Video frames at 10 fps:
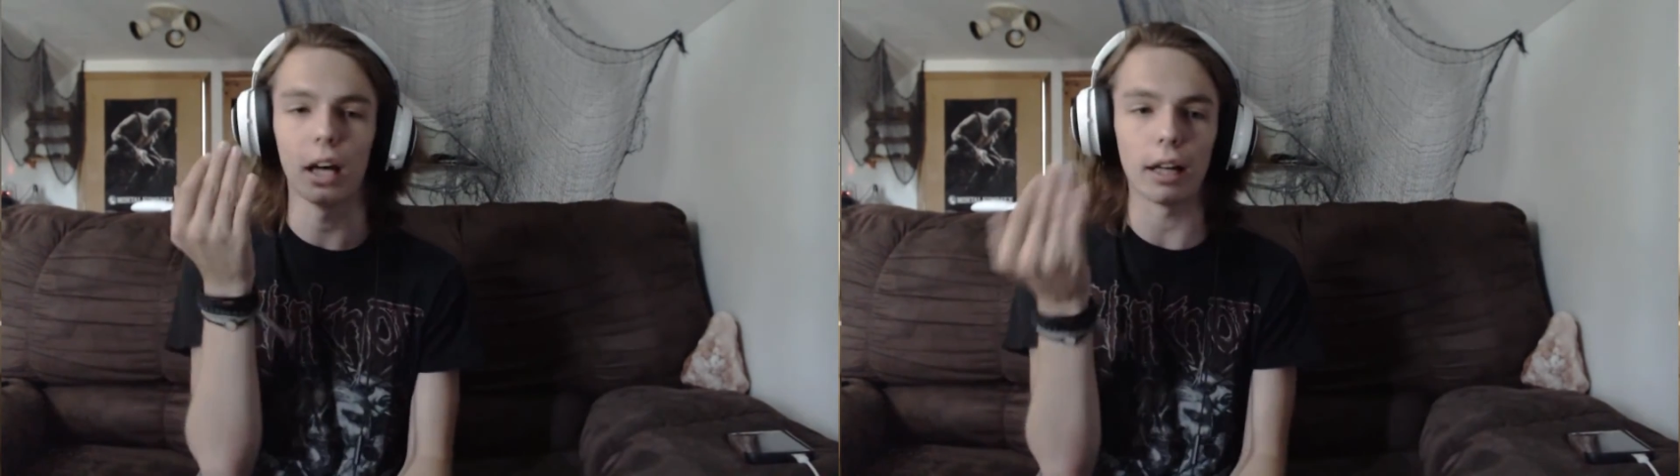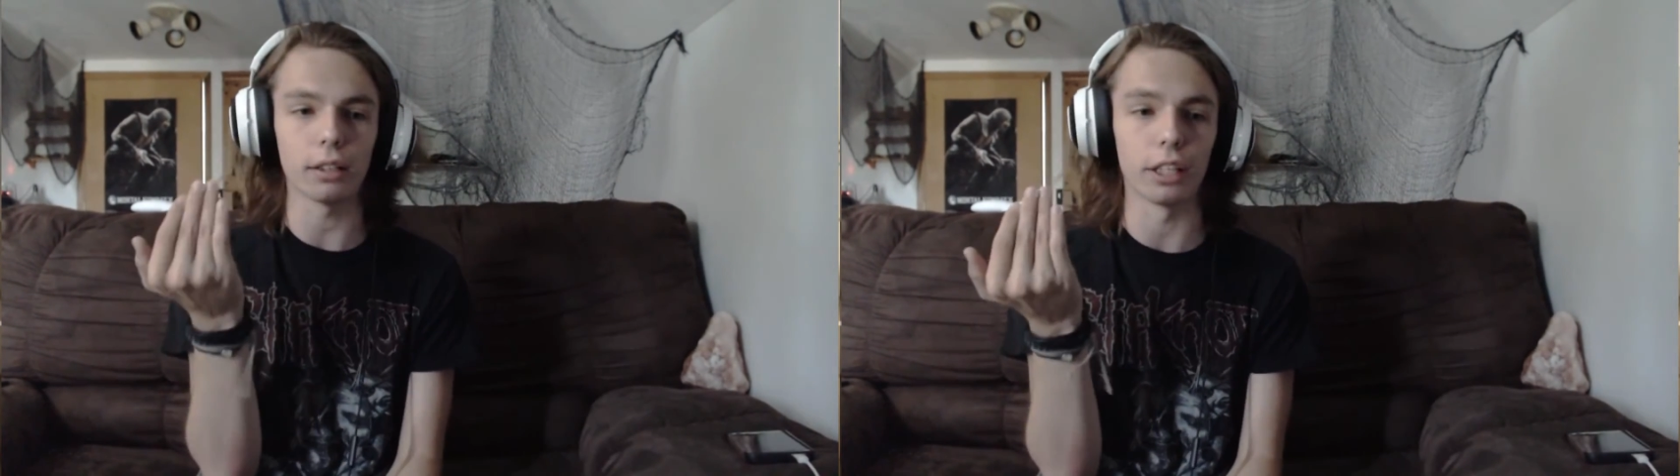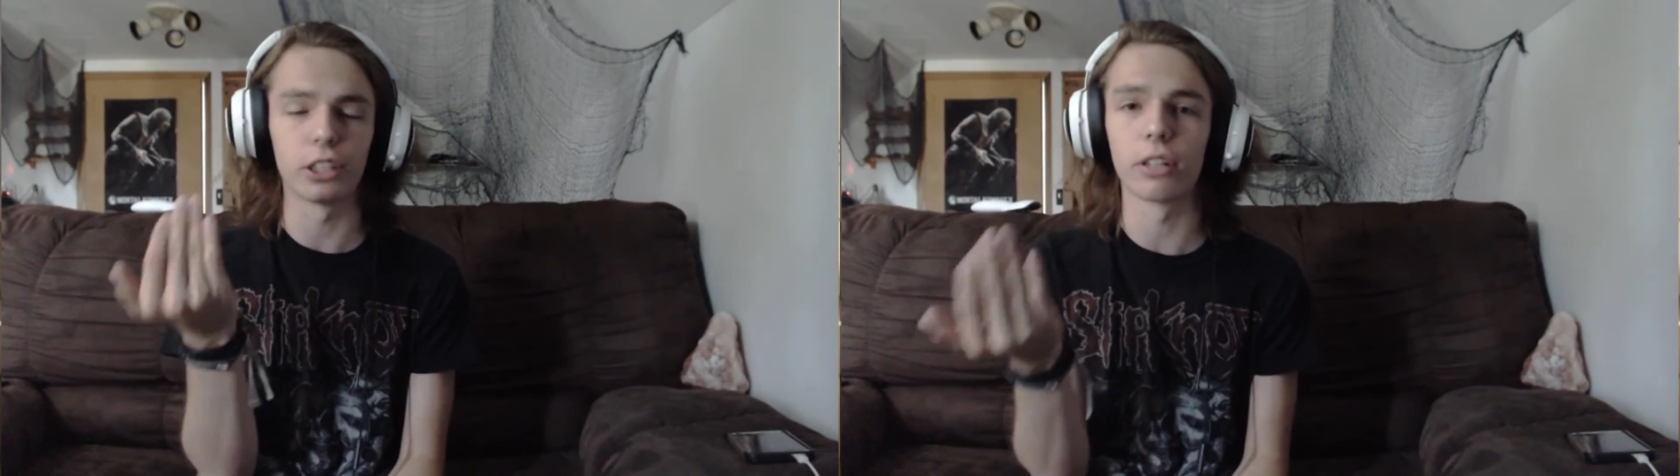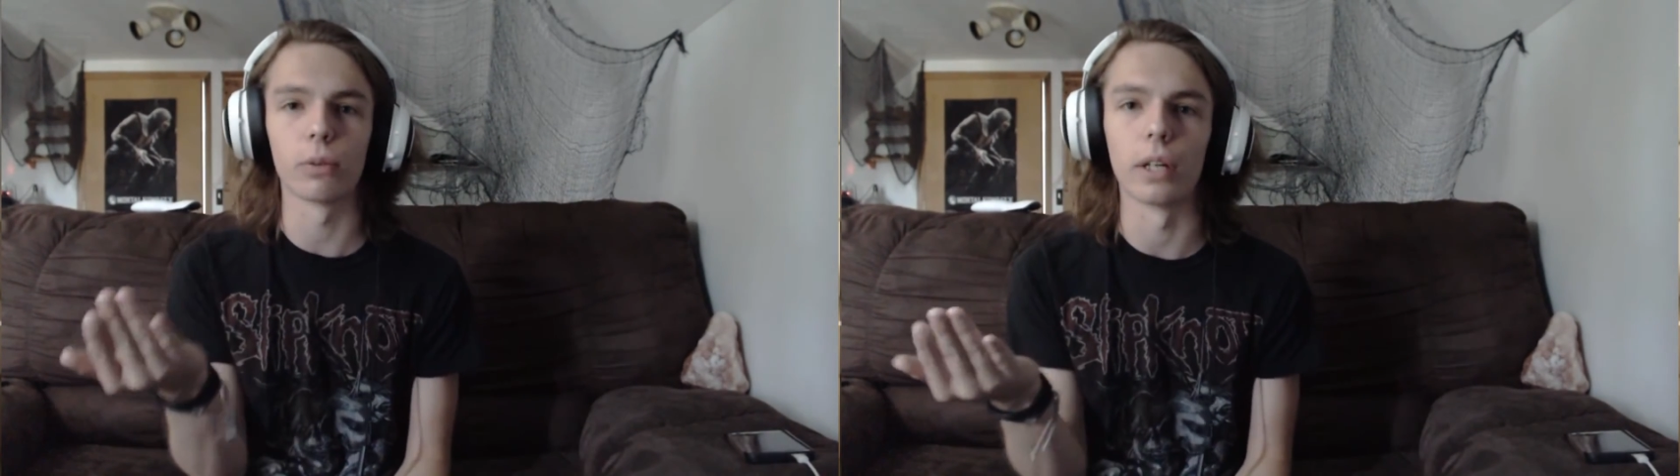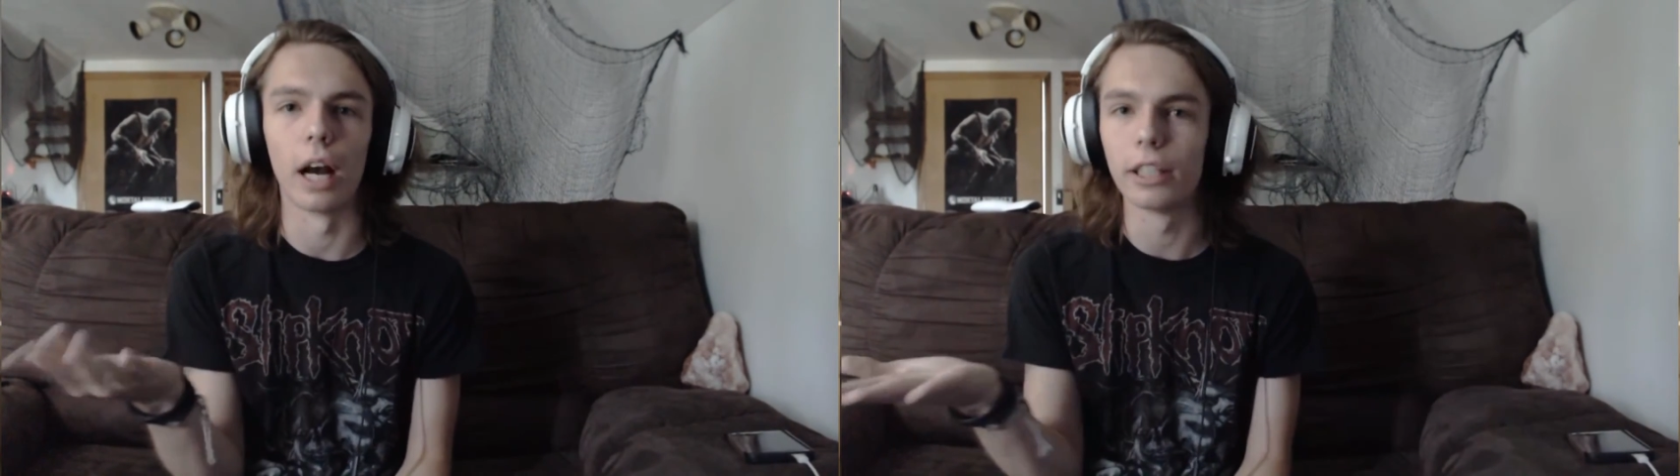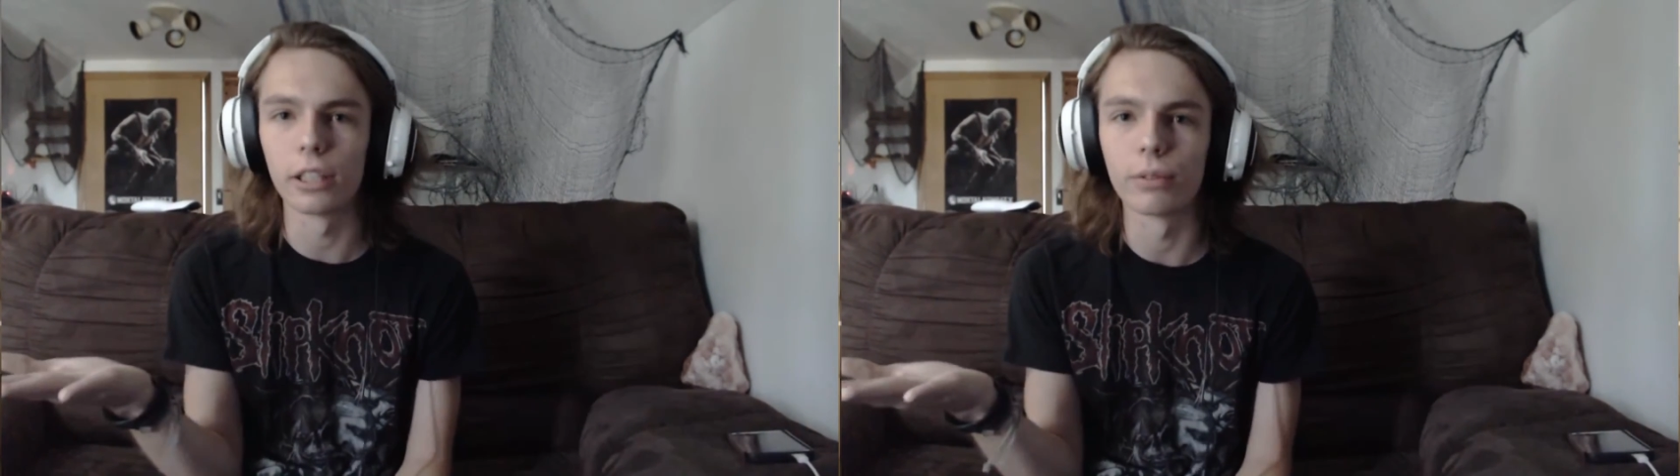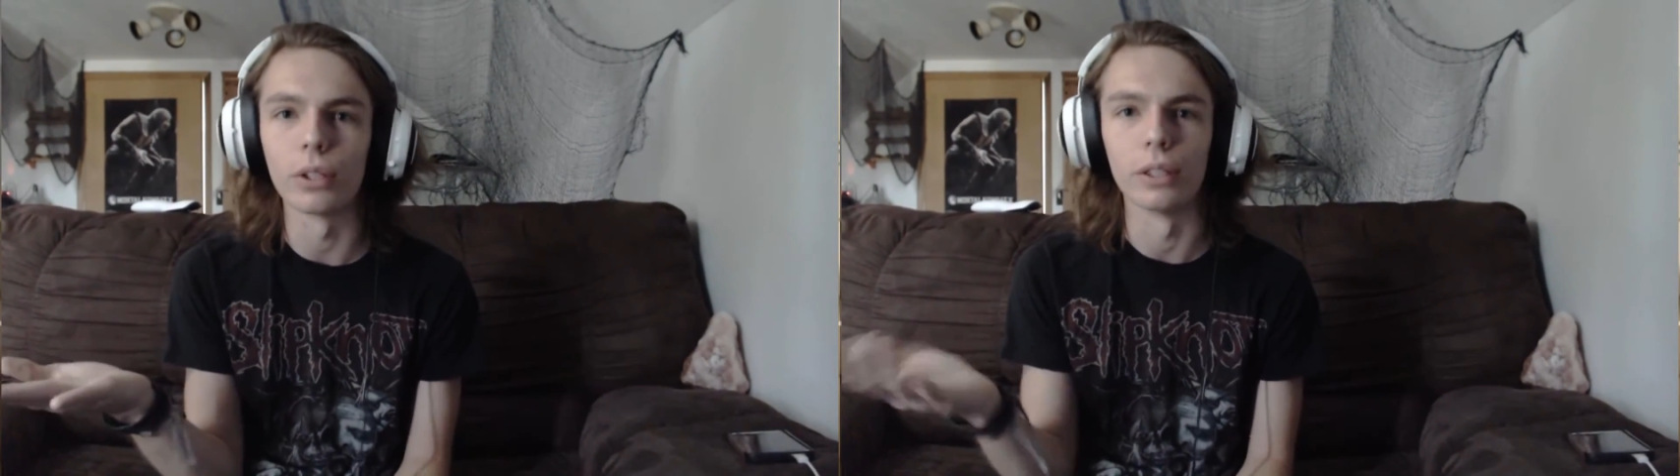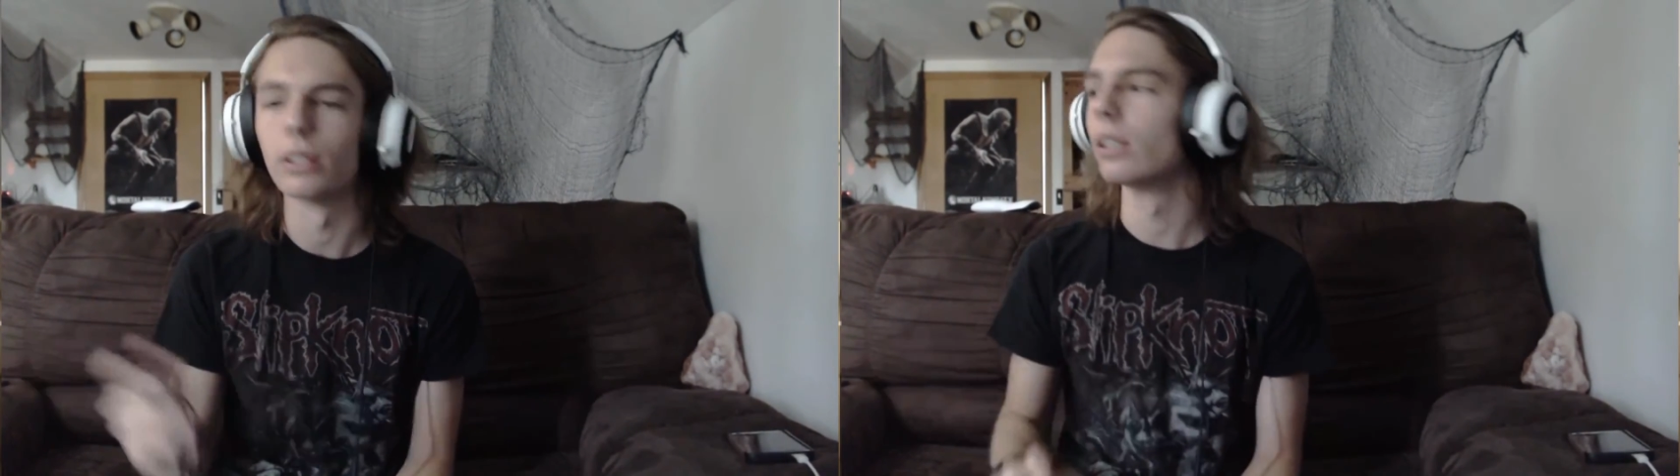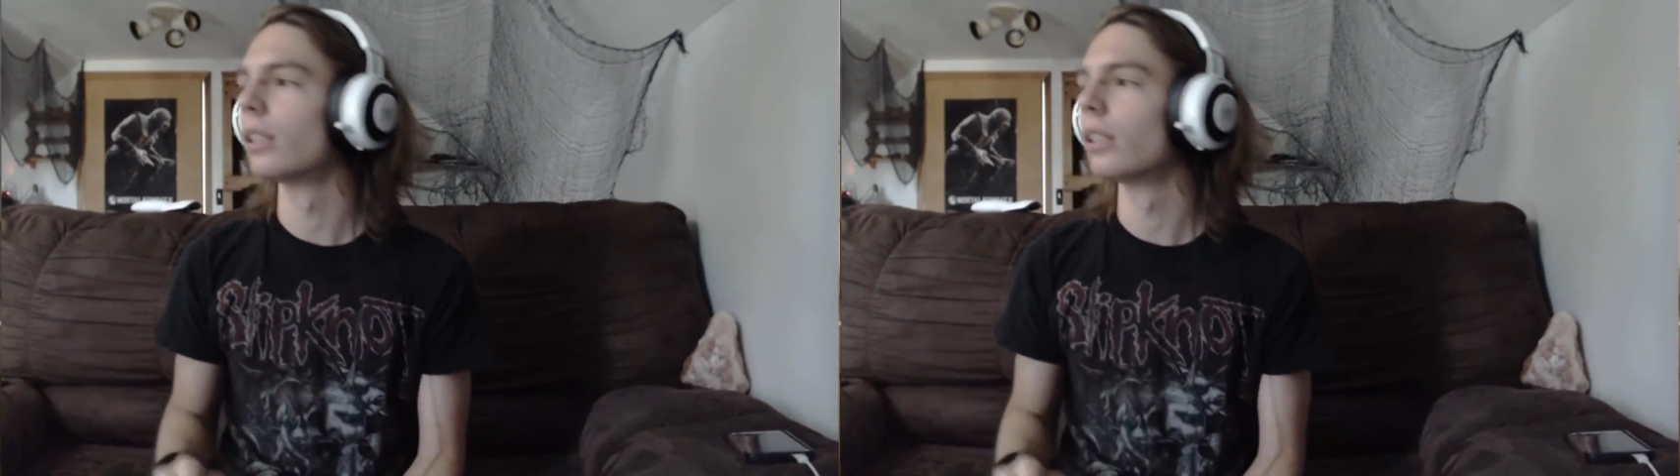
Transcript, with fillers: I, I should have won. I should have won.